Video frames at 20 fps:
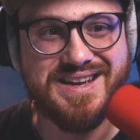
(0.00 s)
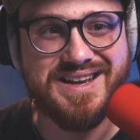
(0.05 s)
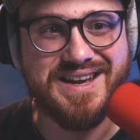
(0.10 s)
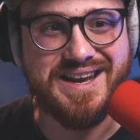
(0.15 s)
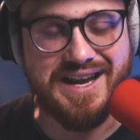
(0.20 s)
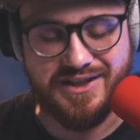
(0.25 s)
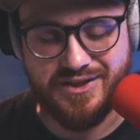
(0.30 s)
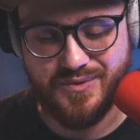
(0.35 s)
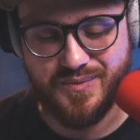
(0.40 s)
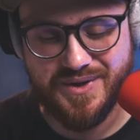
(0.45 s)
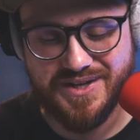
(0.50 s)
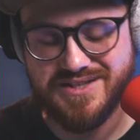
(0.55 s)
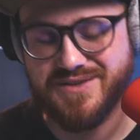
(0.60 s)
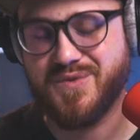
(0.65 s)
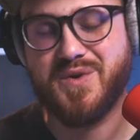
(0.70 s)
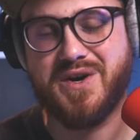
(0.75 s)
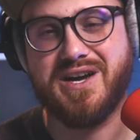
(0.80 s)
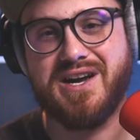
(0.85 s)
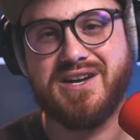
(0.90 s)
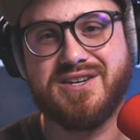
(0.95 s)
And the
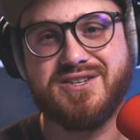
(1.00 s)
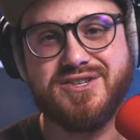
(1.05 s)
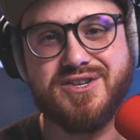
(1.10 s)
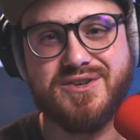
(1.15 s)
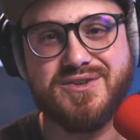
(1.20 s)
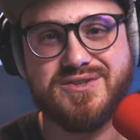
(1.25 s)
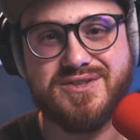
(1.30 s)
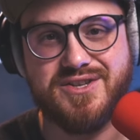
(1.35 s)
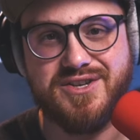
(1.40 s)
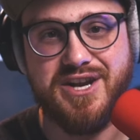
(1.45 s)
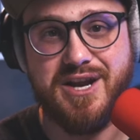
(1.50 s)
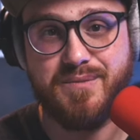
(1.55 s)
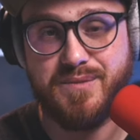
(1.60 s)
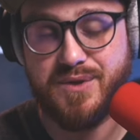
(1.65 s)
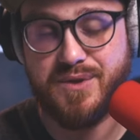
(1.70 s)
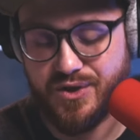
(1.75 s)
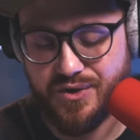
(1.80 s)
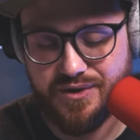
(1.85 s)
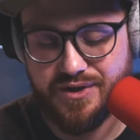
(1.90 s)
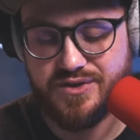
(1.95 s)
reason why I chose the name
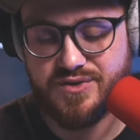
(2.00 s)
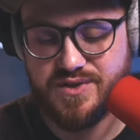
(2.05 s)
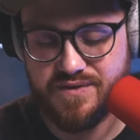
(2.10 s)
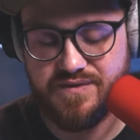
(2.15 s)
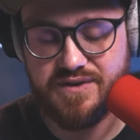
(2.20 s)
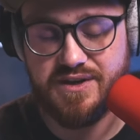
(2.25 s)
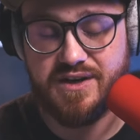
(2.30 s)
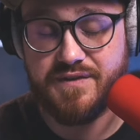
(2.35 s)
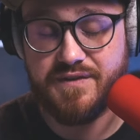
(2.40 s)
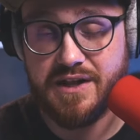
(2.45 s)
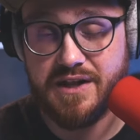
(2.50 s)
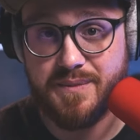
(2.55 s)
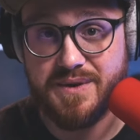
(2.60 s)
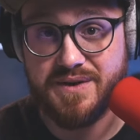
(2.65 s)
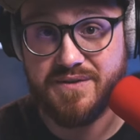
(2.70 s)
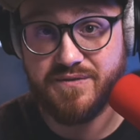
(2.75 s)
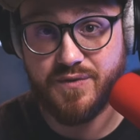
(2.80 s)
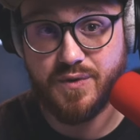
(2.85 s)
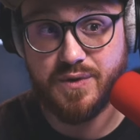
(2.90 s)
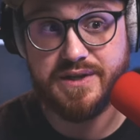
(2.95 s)
Learning Driven
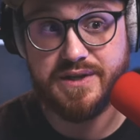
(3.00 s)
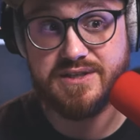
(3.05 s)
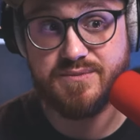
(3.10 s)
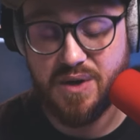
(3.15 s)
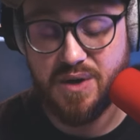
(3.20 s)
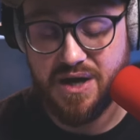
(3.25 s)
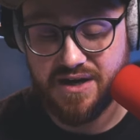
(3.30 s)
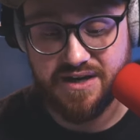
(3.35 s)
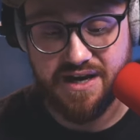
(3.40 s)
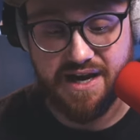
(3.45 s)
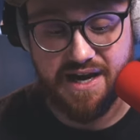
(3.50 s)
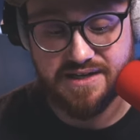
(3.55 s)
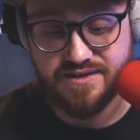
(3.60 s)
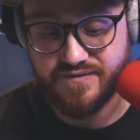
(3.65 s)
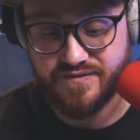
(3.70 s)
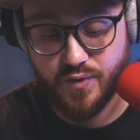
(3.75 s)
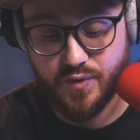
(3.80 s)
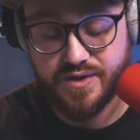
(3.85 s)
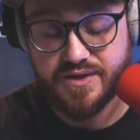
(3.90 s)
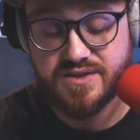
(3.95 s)
Development for this
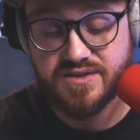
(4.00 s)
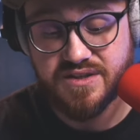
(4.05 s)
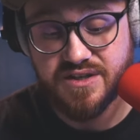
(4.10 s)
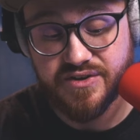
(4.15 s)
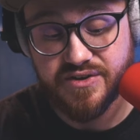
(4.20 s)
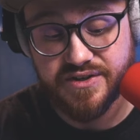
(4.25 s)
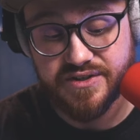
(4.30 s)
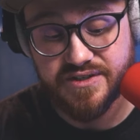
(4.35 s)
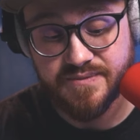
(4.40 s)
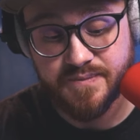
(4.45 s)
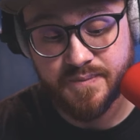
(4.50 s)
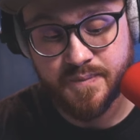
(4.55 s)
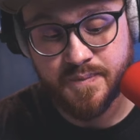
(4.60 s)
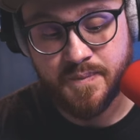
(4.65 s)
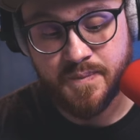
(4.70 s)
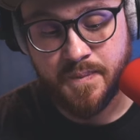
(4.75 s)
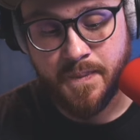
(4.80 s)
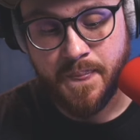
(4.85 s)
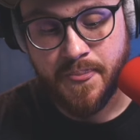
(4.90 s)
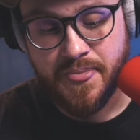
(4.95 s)
podcast, for this series,
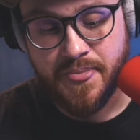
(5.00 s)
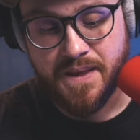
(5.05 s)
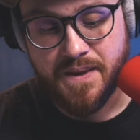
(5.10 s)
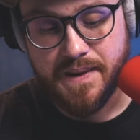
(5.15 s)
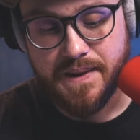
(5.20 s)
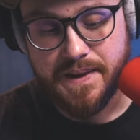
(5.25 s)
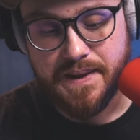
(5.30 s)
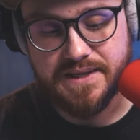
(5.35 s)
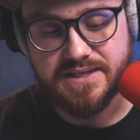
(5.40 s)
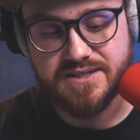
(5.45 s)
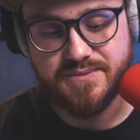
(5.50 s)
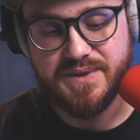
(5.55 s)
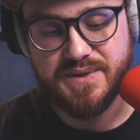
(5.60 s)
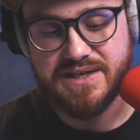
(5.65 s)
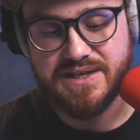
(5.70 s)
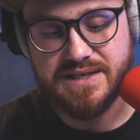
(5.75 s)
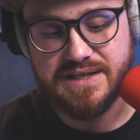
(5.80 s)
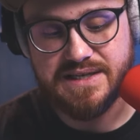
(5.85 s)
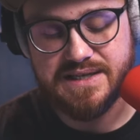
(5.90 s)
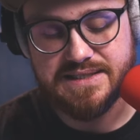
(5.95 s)
is
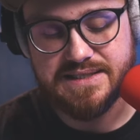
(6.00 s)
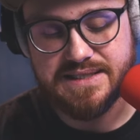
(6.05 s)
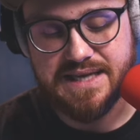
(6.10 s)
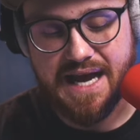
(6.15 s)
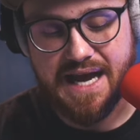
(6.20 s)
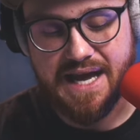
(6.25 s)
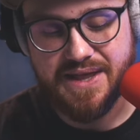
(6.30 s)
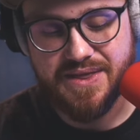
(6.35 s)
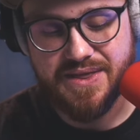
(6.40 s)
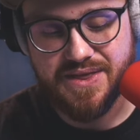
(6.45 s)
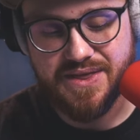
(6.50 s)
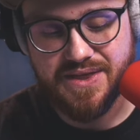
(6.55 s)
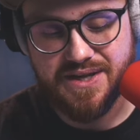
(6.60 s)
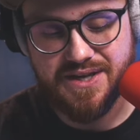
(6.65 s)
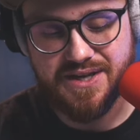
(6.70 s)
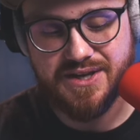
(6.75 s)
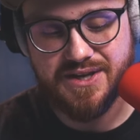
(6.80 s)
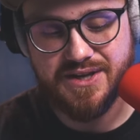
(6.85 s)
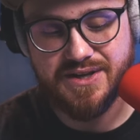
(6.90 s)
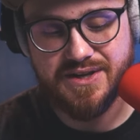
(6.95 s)
because I
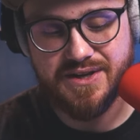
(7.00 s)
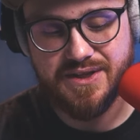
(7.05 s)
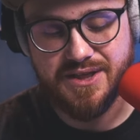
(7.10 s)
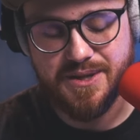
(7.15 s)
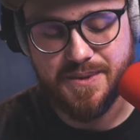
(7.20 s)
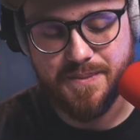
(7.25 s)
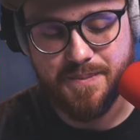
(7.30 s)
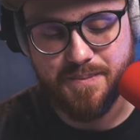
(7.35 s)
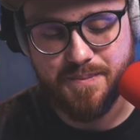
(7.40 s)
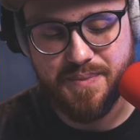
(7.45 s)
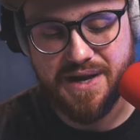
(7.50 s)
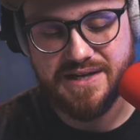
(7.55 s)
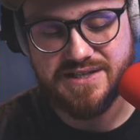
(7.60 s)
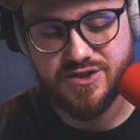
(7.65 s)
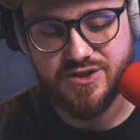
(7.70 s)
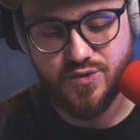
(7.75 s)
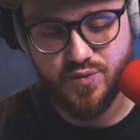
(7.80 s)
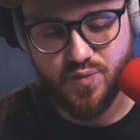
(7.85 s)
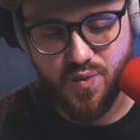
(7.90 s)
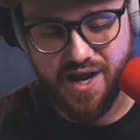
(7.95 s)
think the
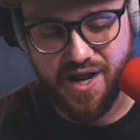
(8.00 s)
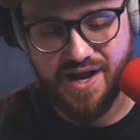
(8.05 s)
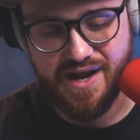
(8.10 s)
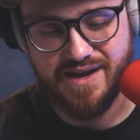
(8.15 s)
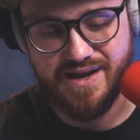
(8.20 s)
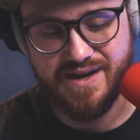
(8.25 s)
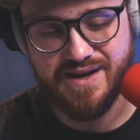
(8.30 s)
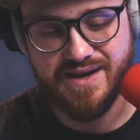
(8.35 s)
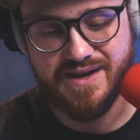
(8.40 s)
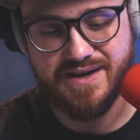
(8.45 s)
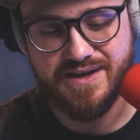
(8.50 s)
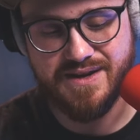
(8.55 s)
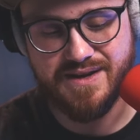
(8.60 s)
best way,